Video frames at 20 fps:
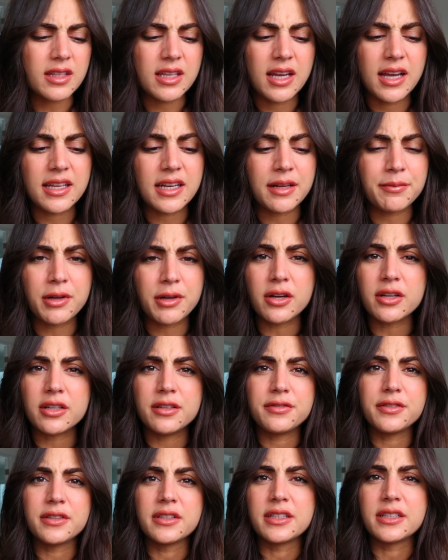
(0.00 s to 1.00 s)
And I'm not
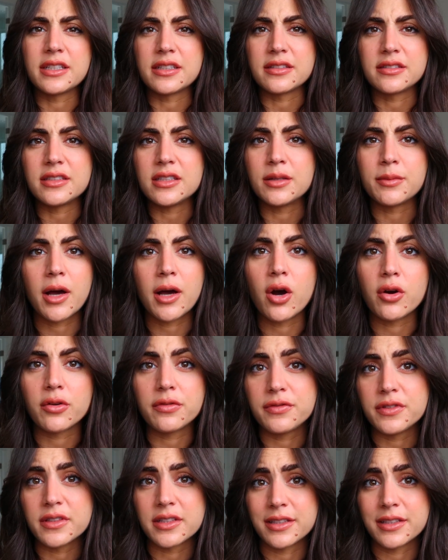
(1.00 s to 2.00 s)
gonna feel guilty about
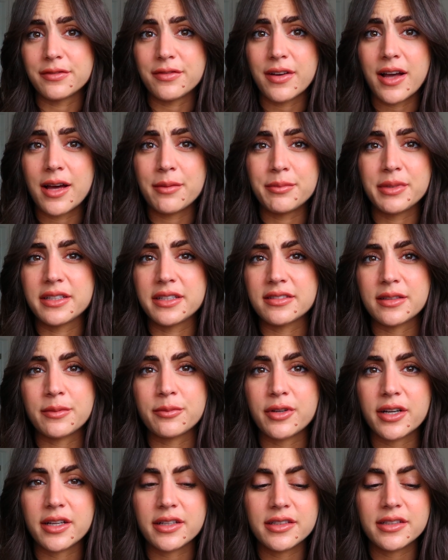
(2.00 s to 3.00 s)
feeling fat because I'm
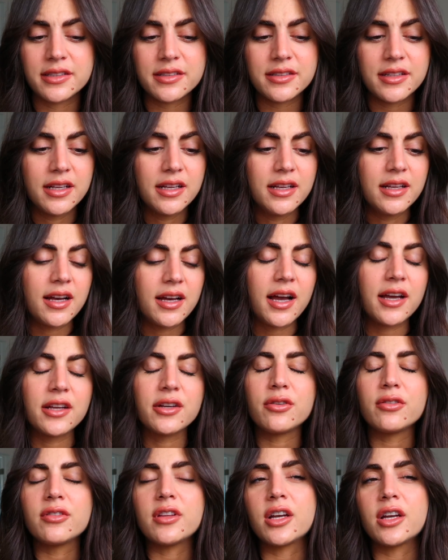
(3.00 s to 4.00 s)
pregnant. I
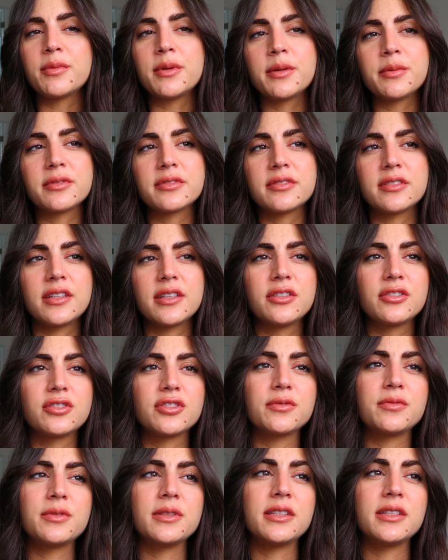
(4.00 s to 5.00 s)
know a lot of people say you
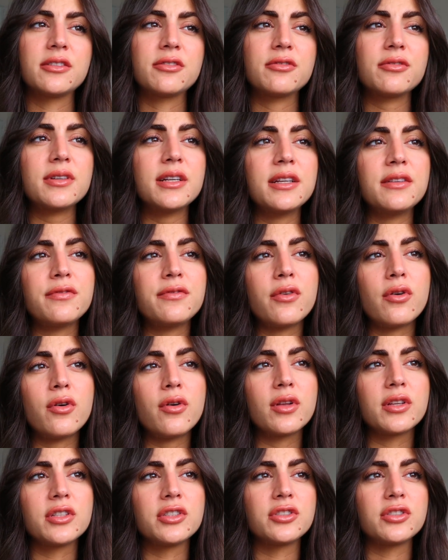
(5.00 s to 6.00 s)
should be
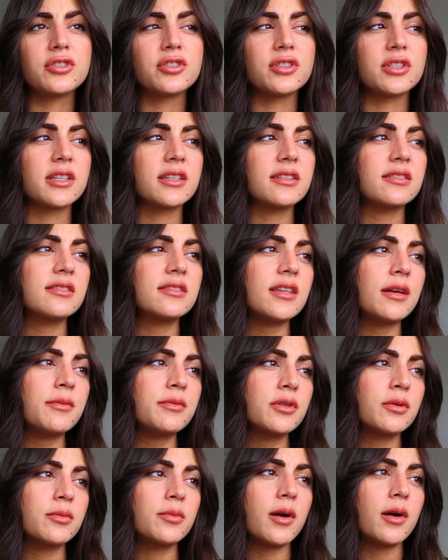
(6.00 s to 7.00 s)
grateful and you should
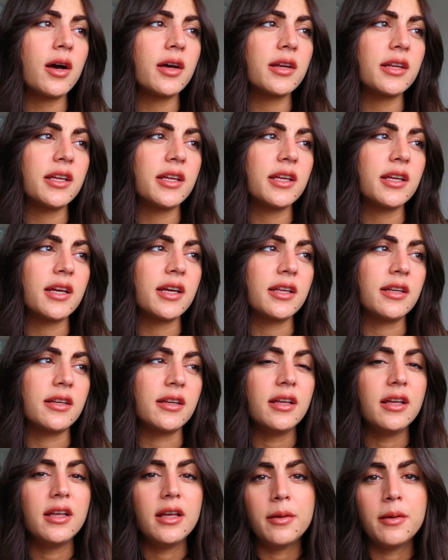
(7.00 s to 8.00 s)
accept your body
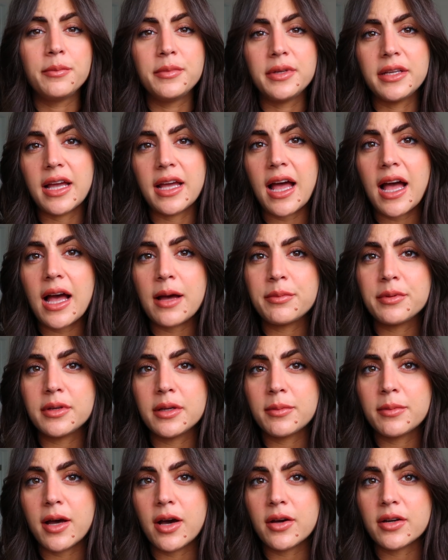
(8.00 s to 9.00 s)
and be
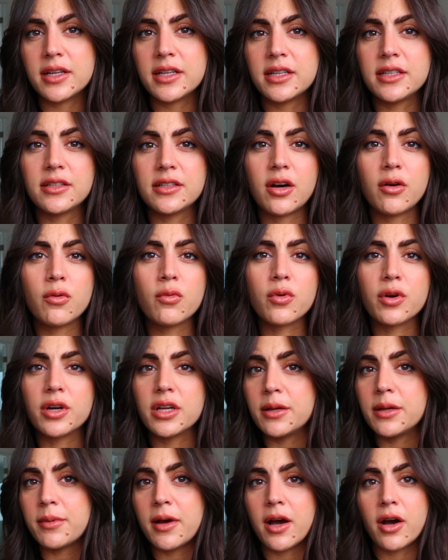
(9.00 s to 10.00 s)
happy about it and not
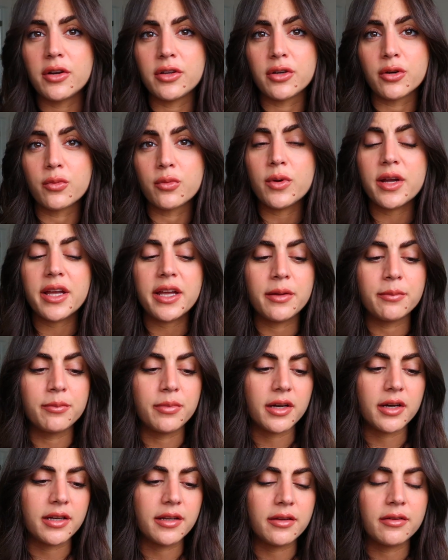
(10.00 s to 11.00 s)
worry about your weight,
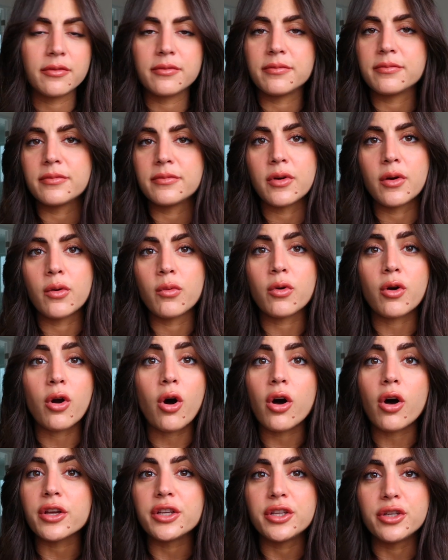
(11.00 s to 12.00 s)
but we're
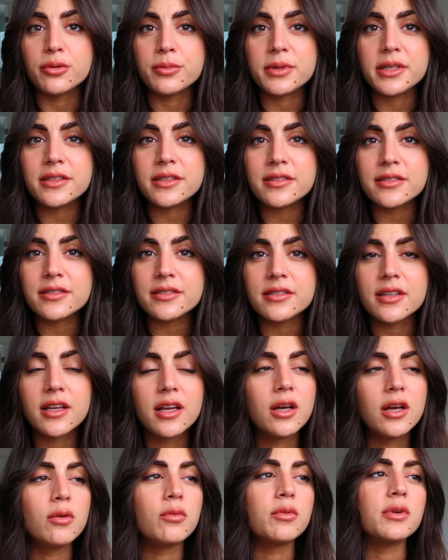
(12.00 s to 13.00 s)
all humans.
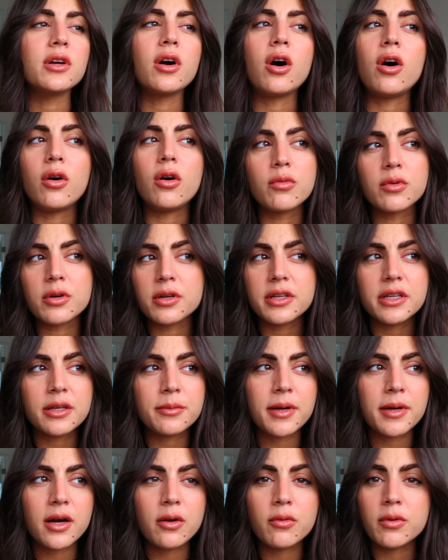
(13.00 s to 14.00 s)
We all worry
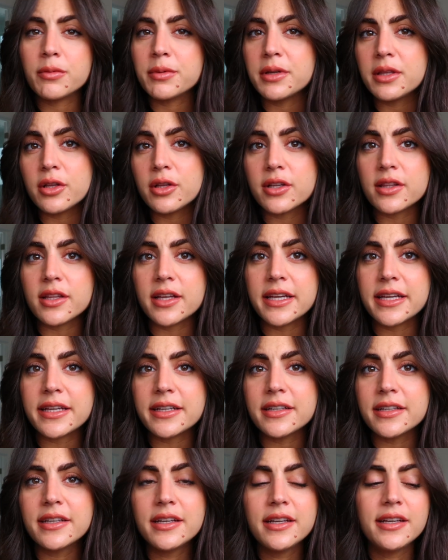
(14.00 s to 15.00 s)
about what we look
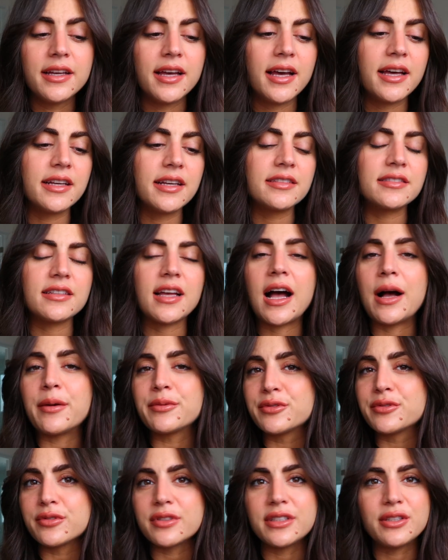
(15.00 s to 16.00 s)
like, and it's
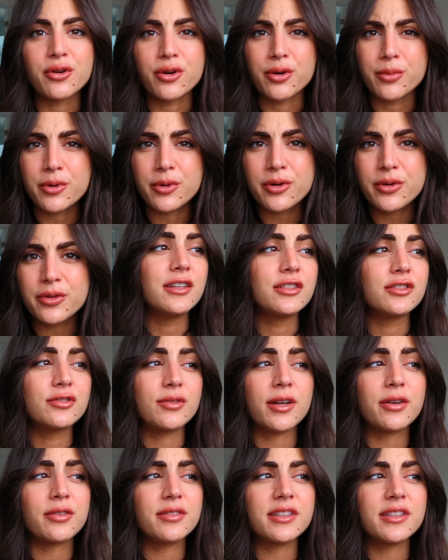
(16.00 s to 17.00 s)
absolutely normal.
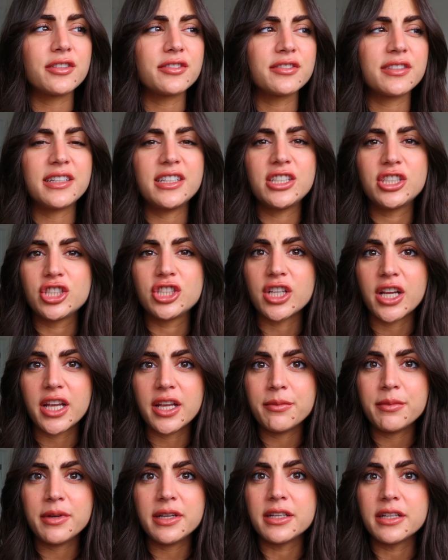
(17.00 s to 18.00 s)
So I don't think there's any
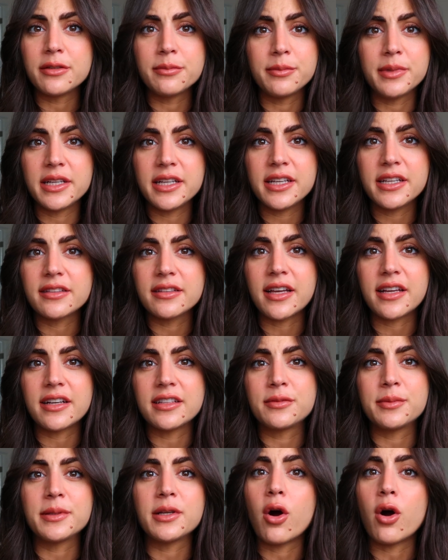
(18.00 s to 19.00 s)
shame in admitting that
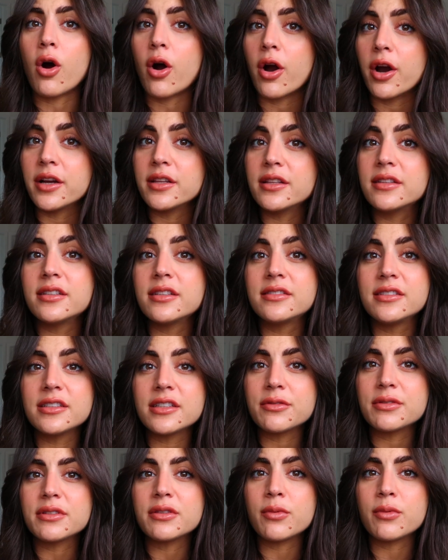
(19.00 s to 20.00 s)
it's been hard to
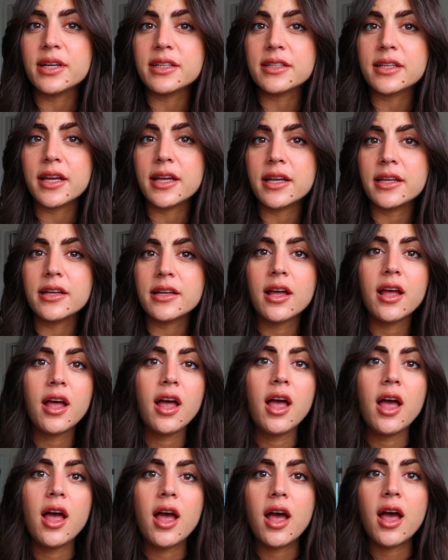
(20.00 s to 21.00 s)
deal with the weight gain,
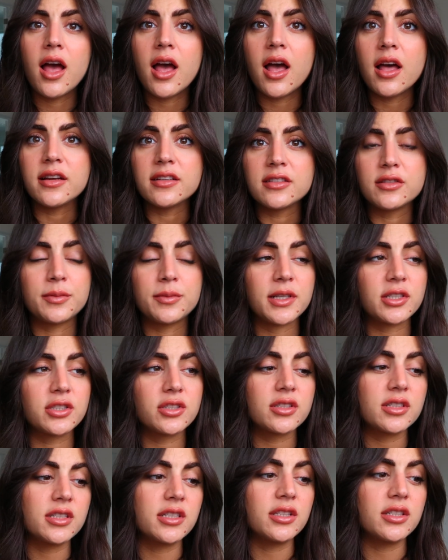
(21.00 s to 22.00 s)
and
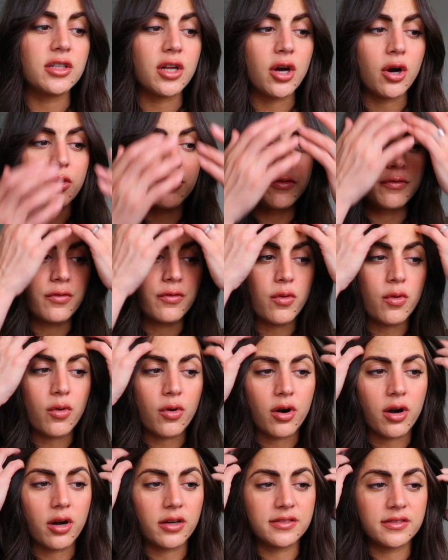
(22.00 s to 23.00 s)
especially, you know,
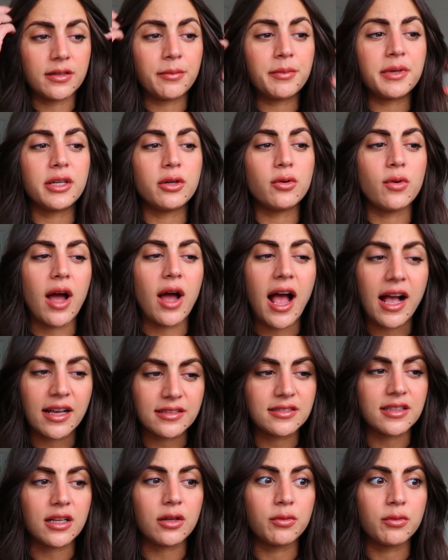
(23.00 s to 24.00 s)
for somebody who
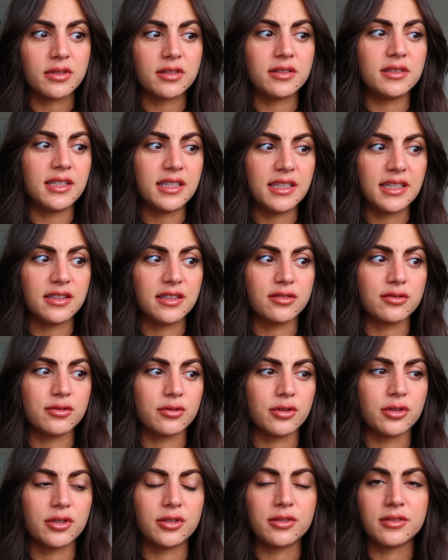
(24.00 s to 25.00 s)
has dealt with an eating
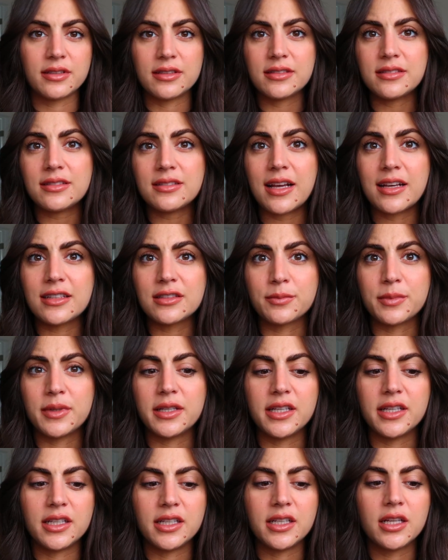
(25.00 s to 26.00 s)
disorder, this has
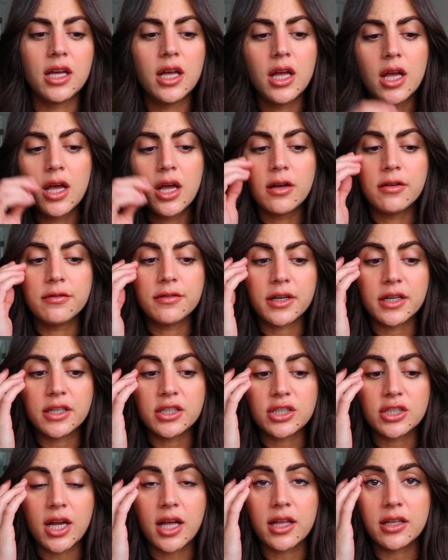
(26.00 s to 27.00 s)
been very
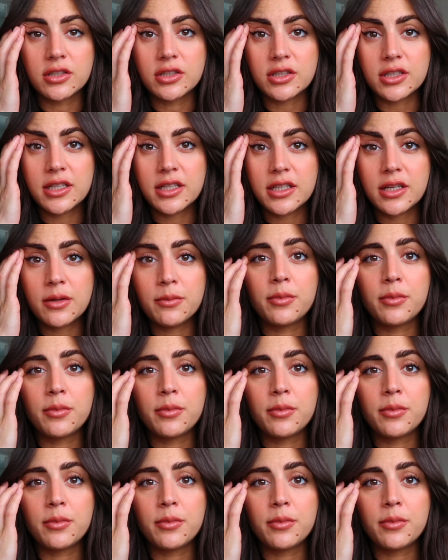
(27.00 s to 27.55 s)
challenging,